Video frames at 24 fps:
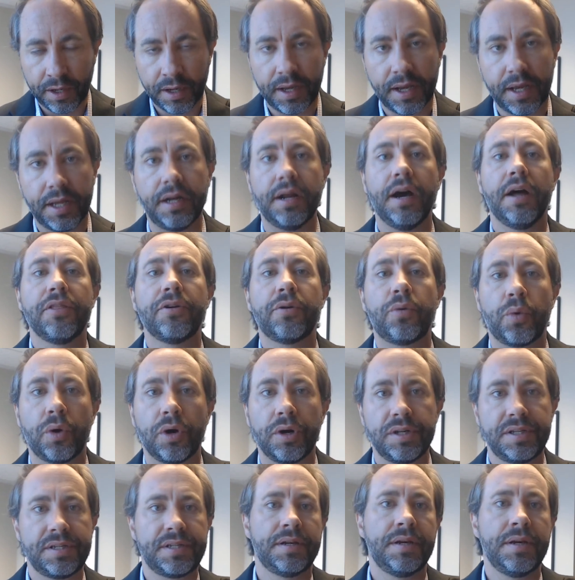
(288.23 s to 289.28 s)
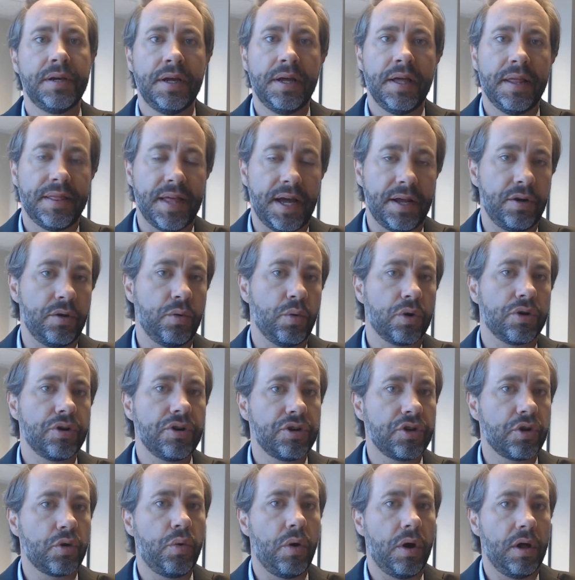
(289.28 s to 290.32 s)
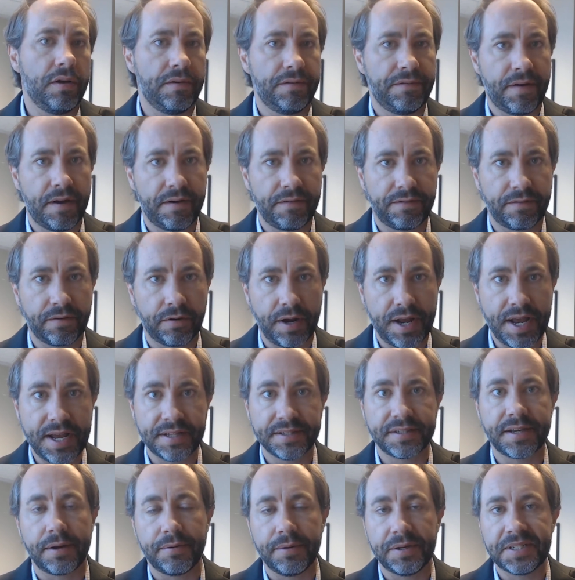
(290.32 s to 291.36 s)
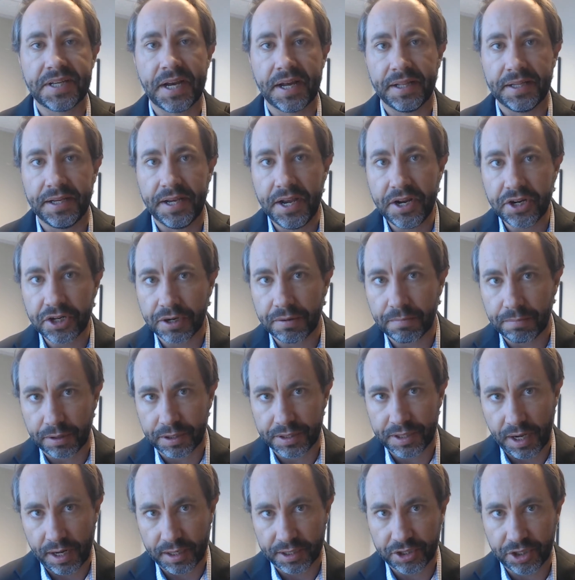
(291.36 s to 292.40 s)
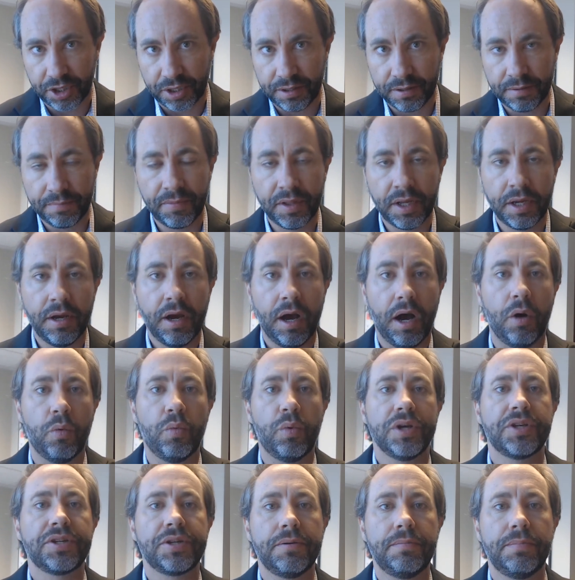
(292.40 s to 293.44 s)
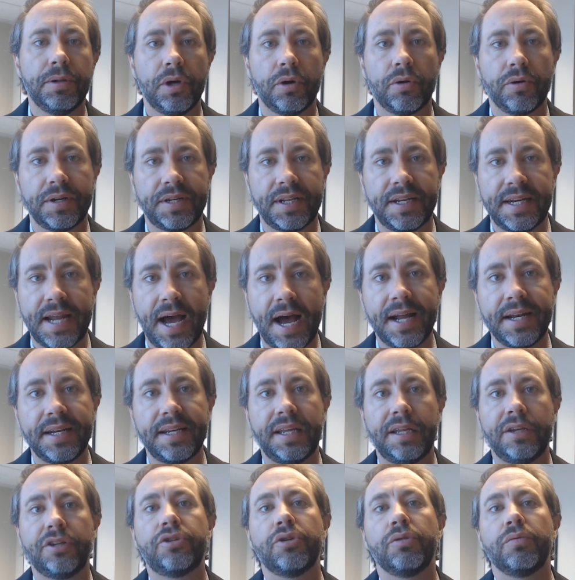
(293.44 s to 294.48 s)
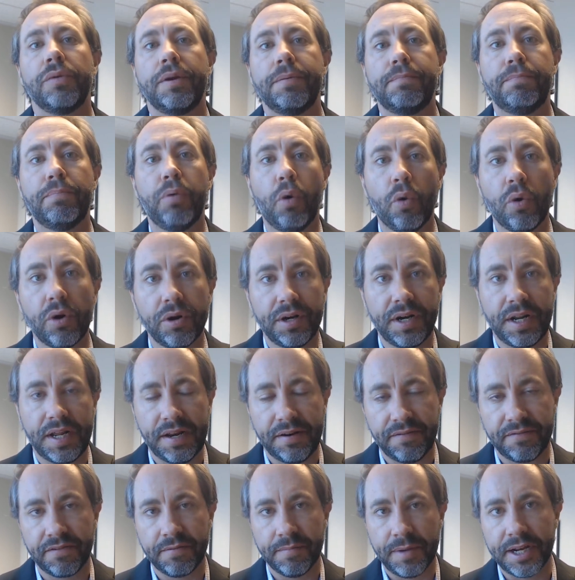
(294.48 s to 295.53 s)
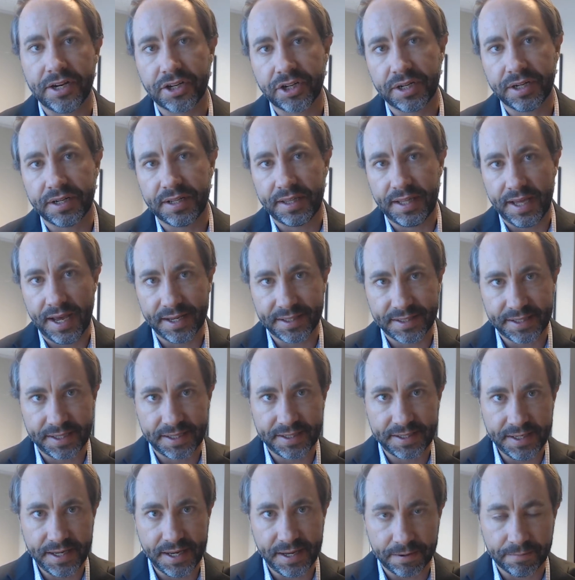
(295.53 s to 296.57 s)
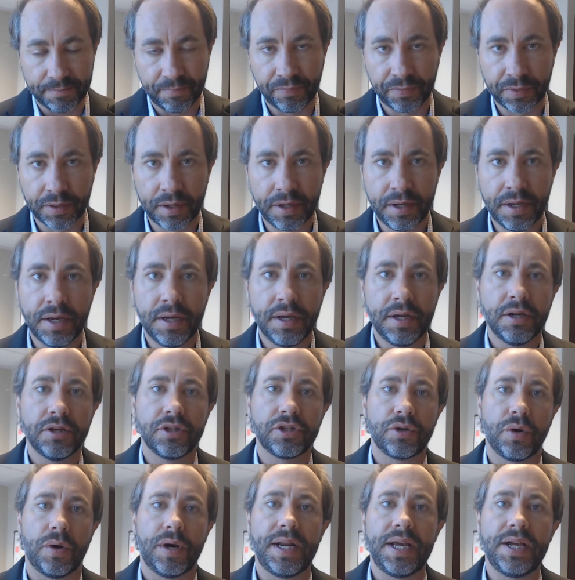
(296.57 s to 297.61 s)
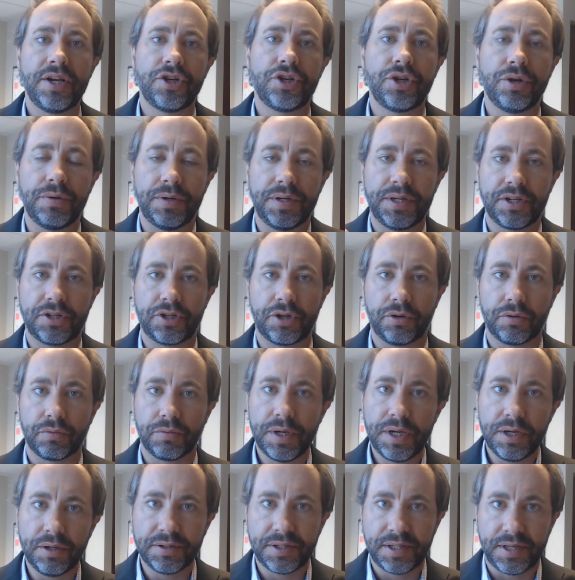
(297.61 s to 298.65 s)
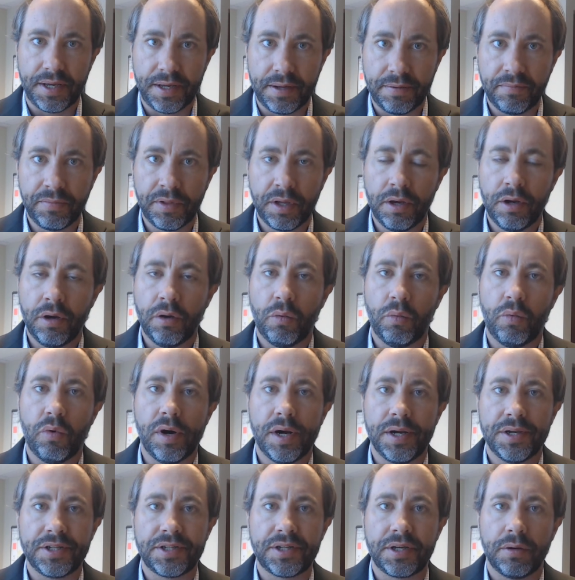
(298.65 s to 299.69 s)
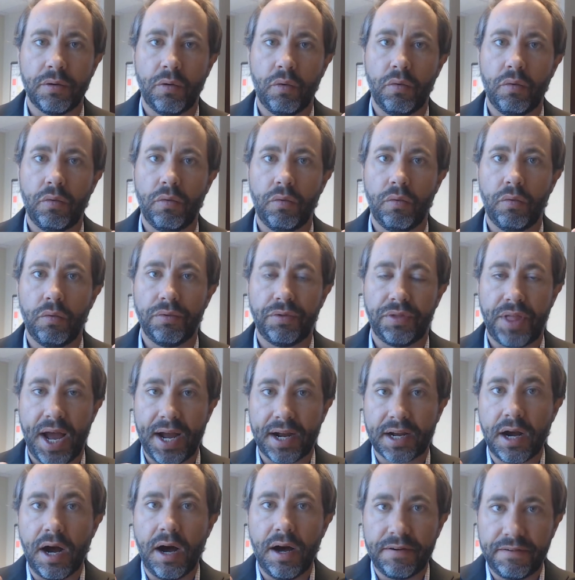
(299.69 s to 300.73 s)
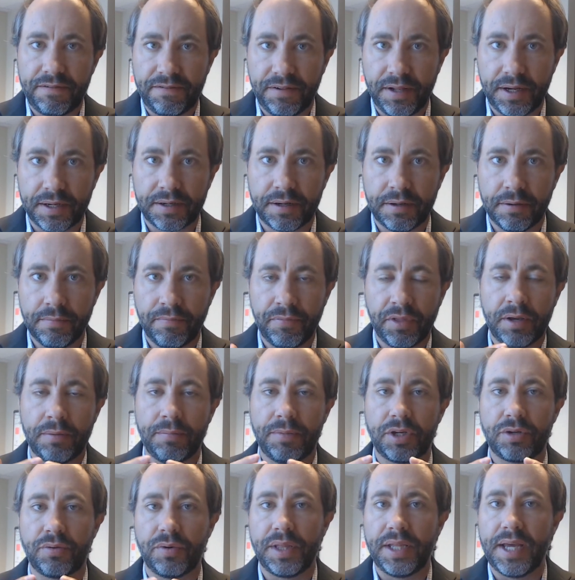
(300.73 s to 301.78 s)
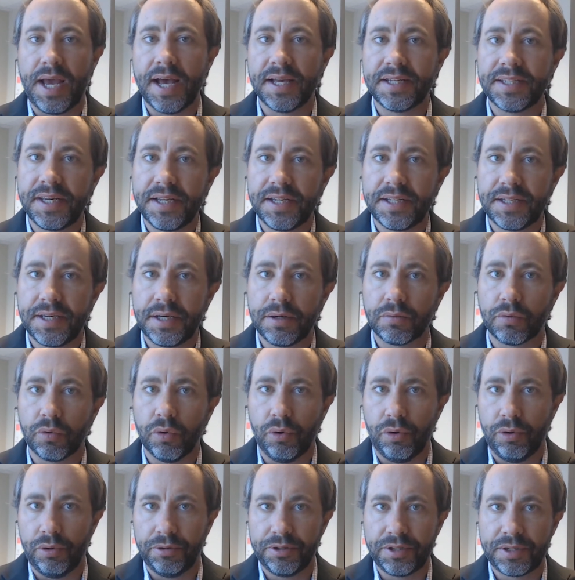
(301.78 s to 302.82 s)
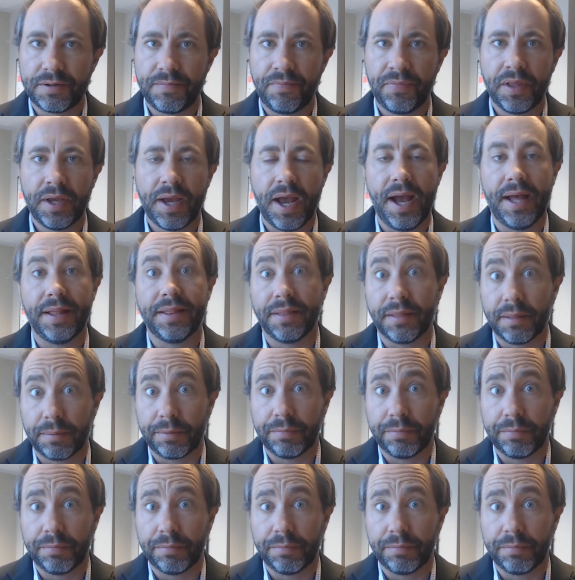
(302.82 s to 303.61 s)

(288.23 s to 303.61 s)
In other words, that in order to qualify for anti-retaliation protection, a whistleblower did not need to report information to the SEC. So at issue in Digital Realty was that conflict between the SEC rules and,